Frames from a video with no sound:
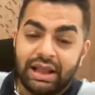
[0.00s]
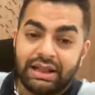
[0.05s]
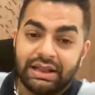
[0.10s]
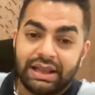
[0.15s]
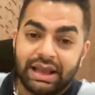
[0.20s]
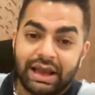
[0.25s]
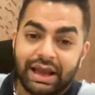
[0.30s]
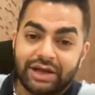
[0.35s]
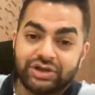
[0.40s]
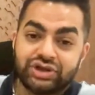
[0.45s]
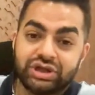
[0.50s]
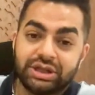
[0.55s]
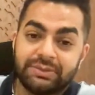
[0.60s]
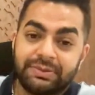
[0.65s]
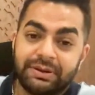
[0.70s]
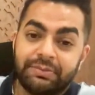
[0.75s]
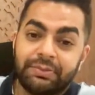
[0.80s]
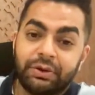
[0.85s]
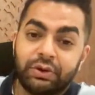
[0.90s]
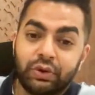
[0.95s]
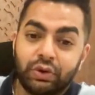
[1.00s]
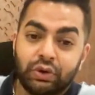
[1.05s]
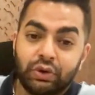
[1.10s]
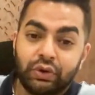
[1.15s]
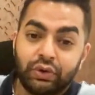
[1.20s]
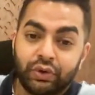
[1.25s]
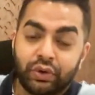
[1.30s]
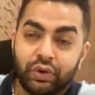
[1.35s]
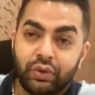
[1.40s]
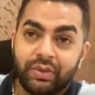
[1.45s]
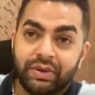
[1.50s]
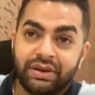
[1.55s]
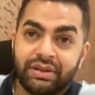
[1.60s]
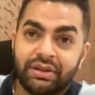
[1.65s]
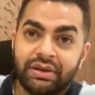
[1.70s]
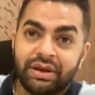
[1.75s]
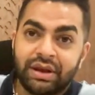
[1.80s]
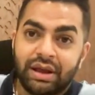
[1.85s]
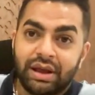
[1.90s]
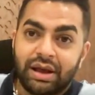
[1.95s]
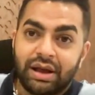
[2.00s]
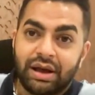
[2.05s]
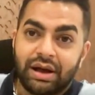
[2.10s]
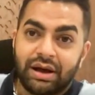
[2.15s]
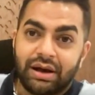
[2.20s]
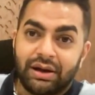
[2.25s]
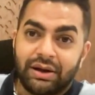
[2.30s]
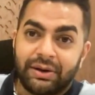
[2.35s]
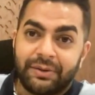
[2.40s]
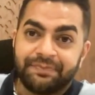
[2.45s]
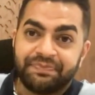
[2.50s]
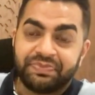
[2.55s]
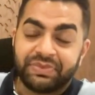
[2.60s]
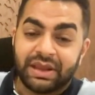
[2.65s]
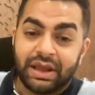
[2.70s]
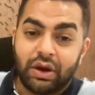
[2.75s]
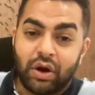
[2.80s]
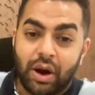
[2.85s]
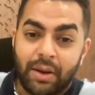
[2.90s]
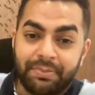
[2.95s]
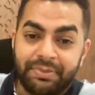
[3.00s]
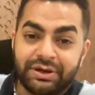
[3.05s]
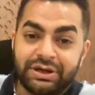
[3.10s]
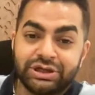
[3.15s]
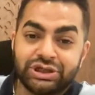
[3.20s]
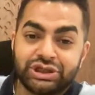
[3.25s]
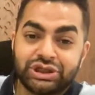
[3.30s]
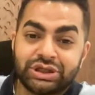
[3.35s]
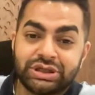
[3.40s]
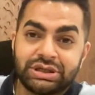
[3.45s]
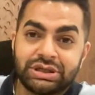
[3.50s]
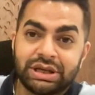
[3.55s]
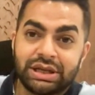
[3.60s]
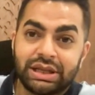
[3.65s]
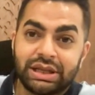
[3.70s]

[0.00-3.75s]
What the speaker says: they are actually the people you'll grow with. Competition